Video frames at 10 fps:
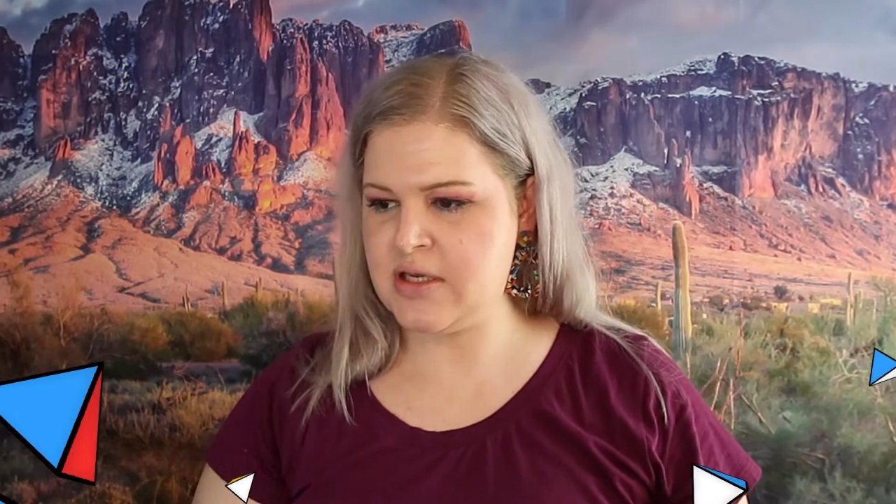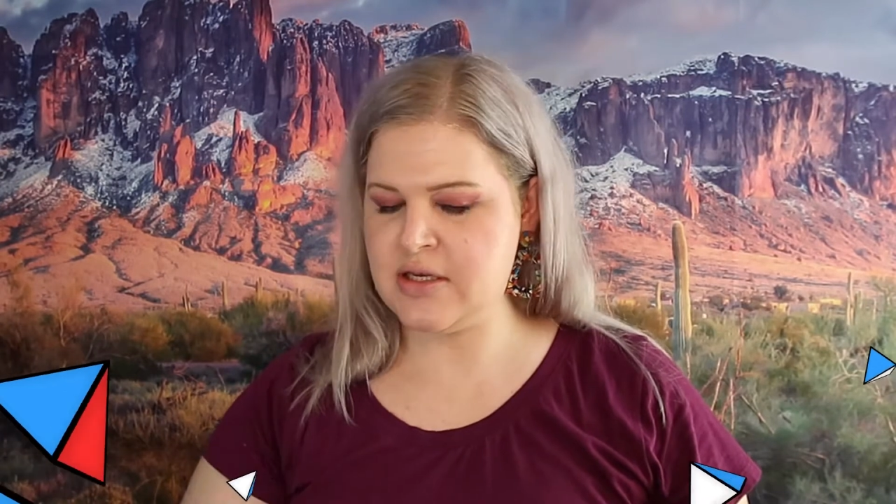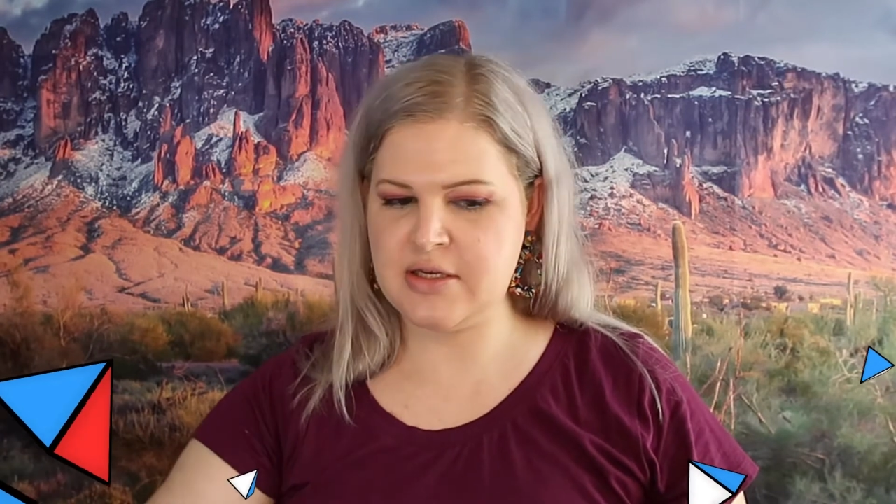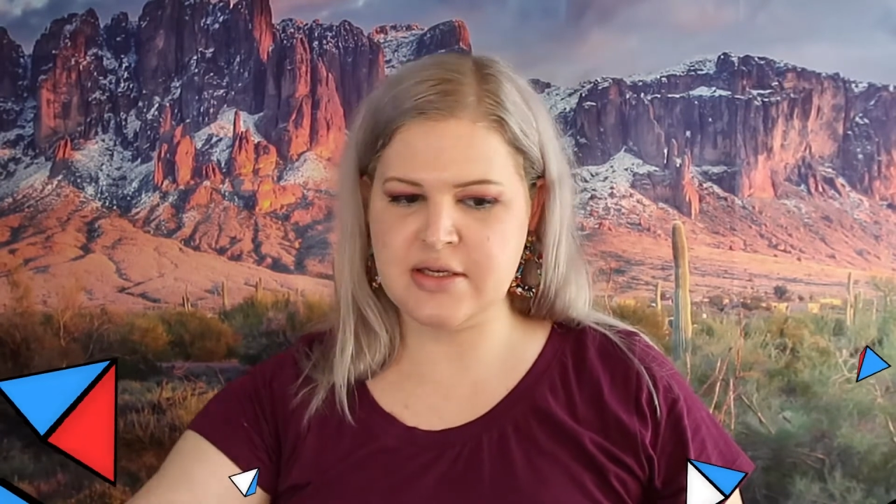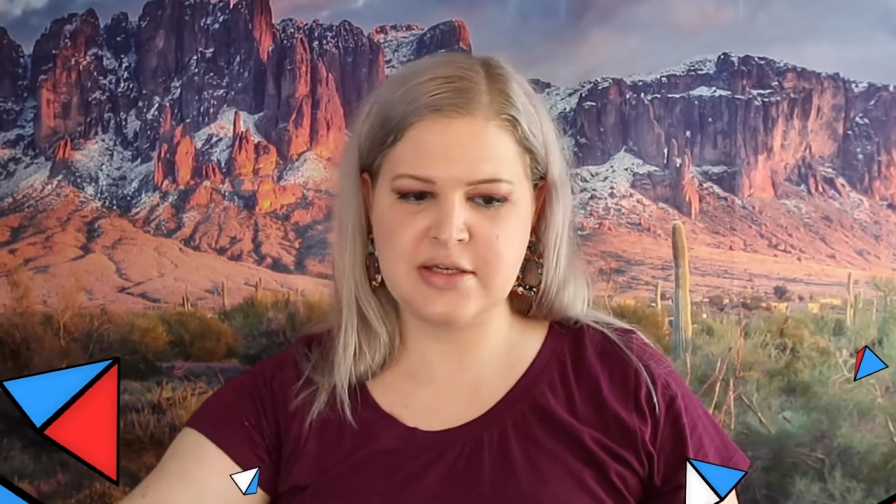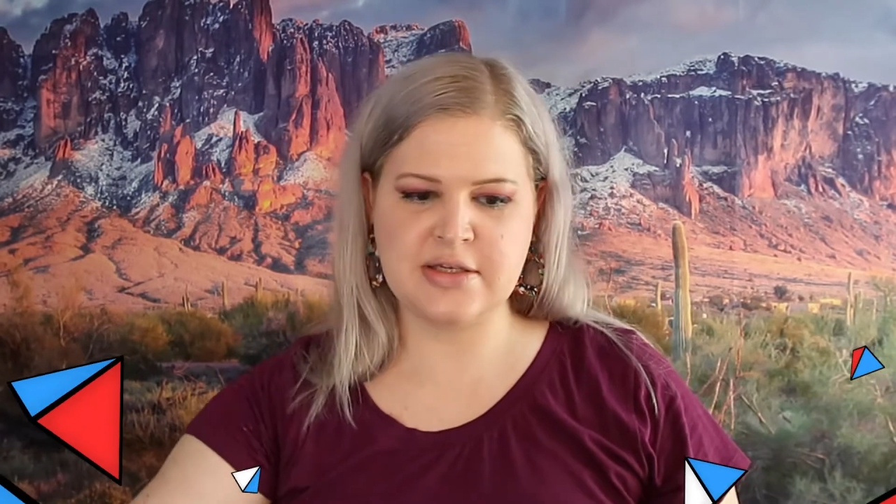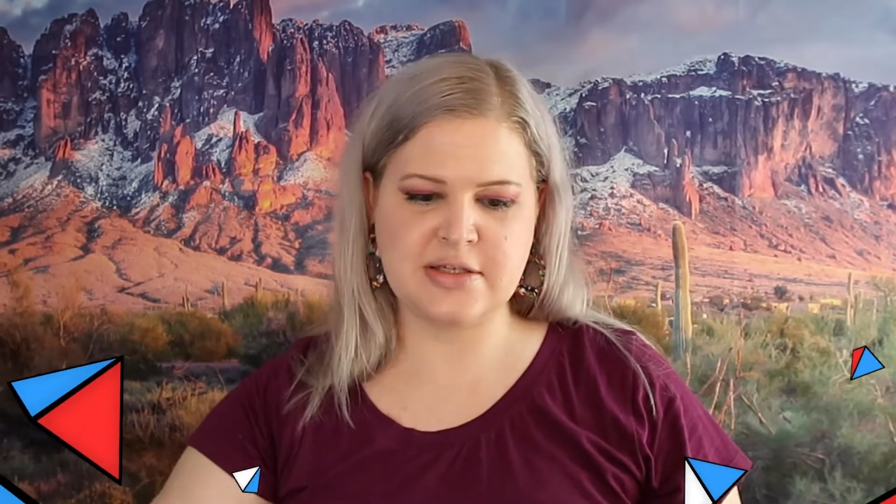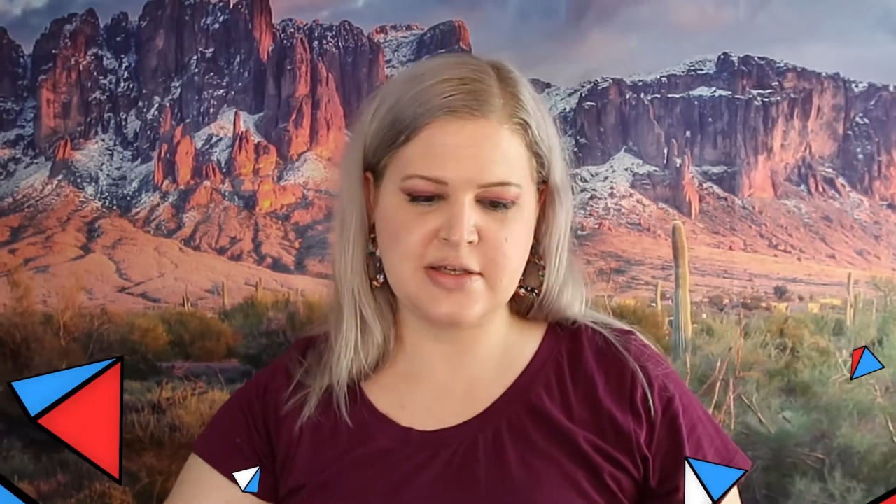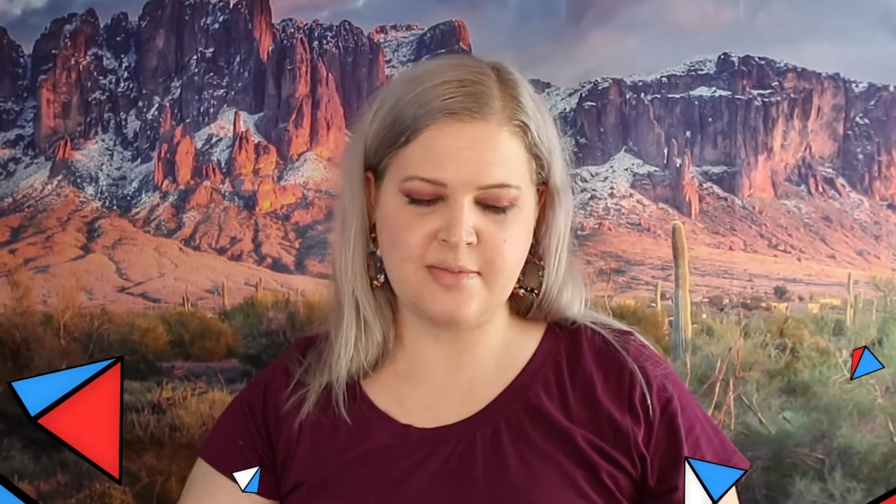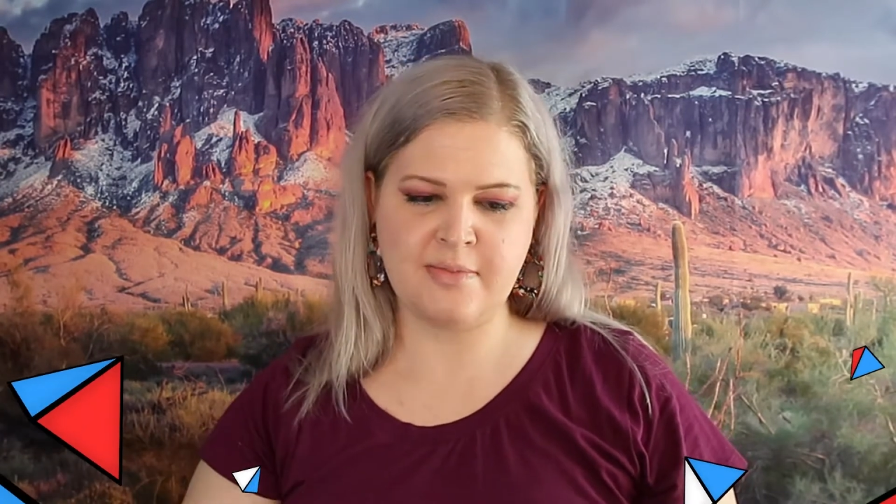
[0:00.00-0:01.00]

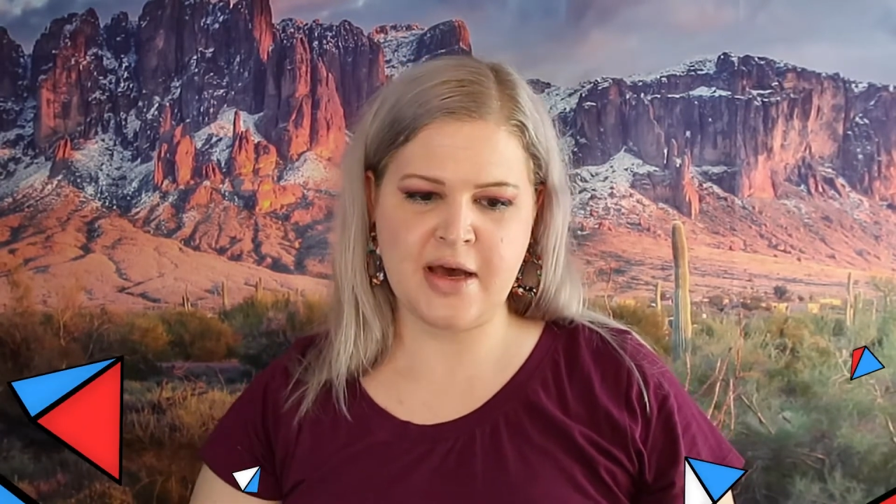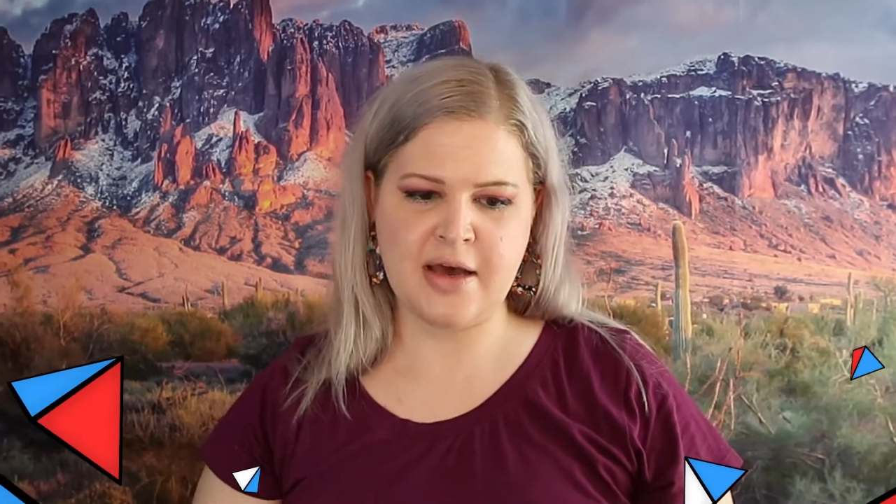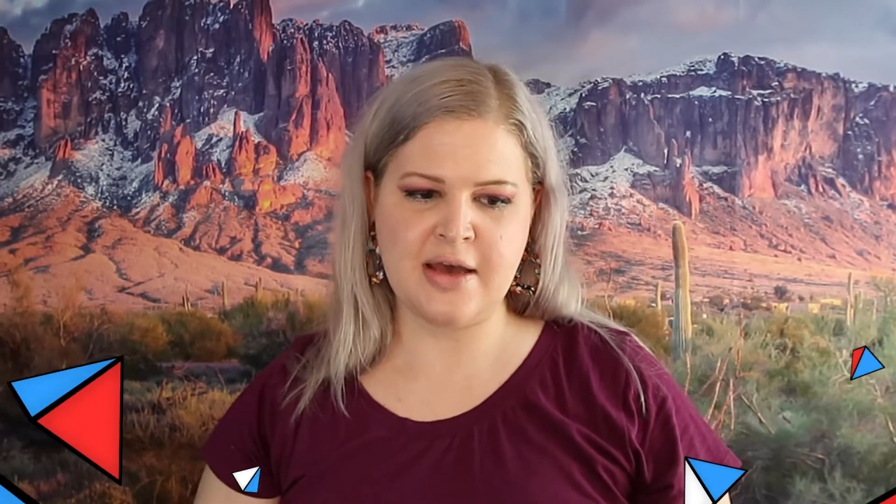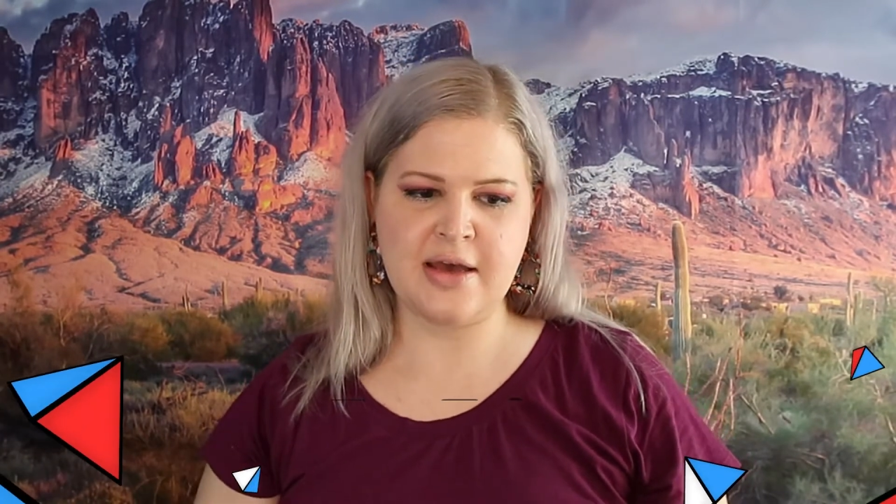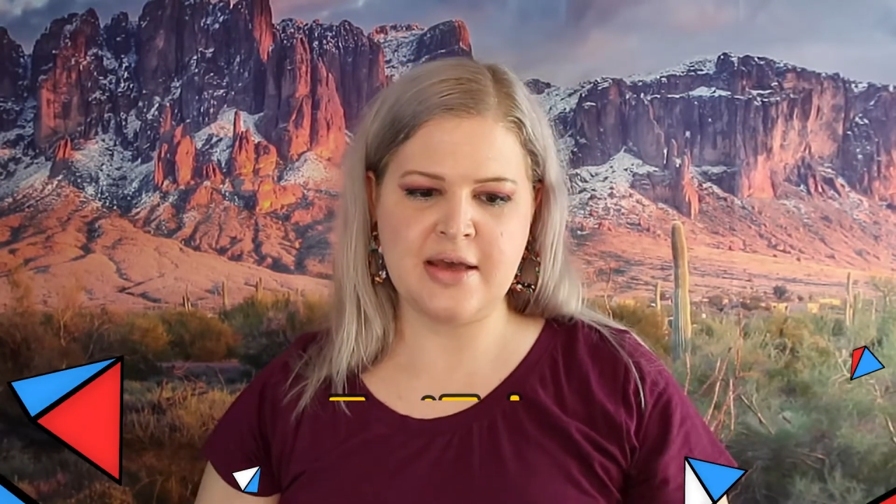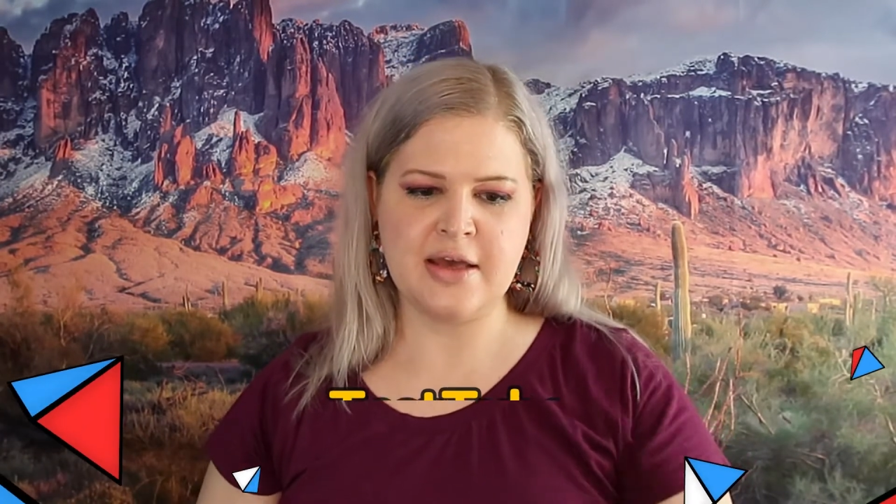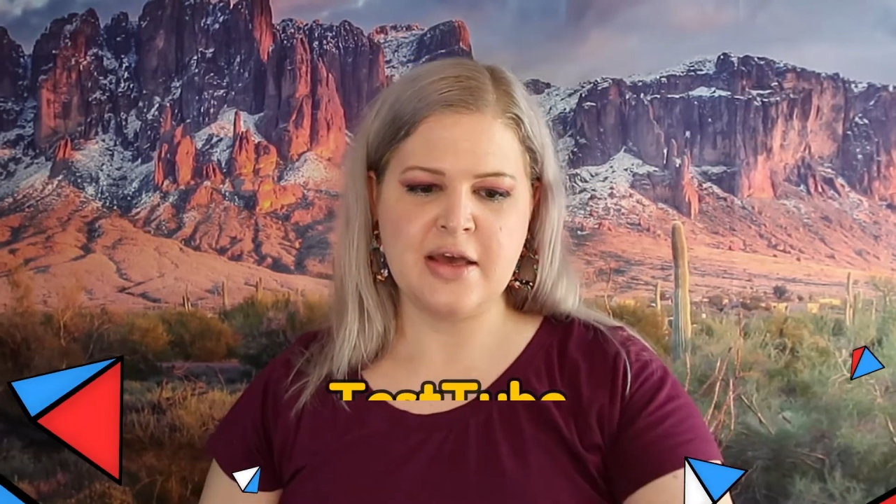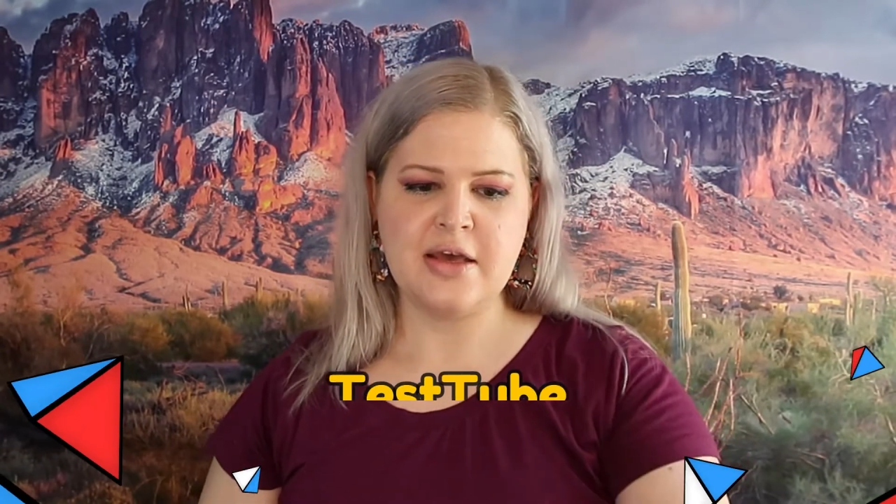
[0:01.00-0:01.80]
is my